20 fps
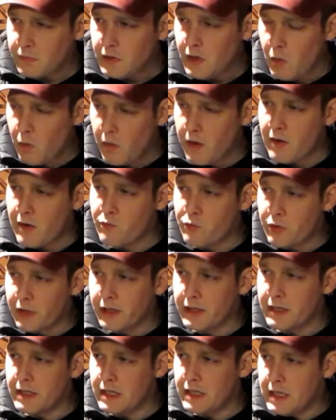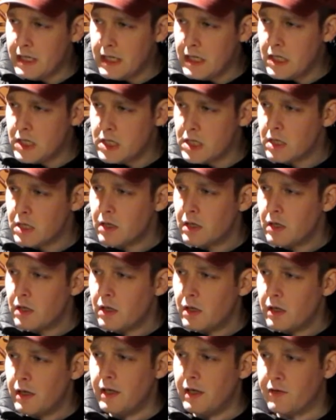what I really need
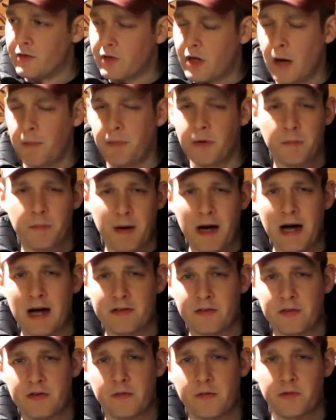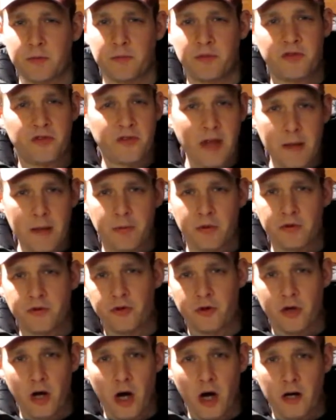is a couple of boxes of some staple
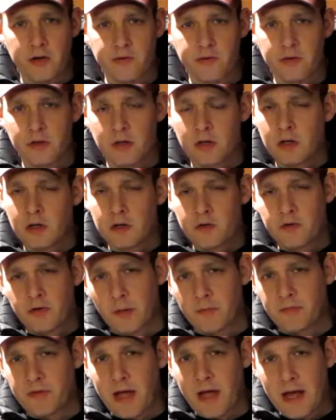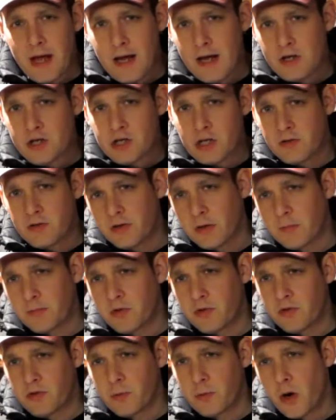cigars. Some to age and some to
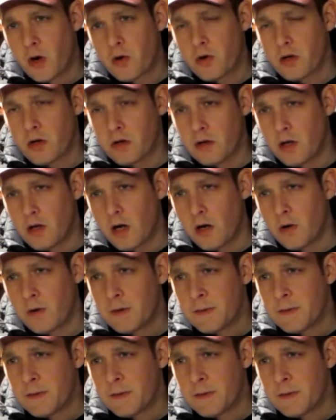smoke, you know.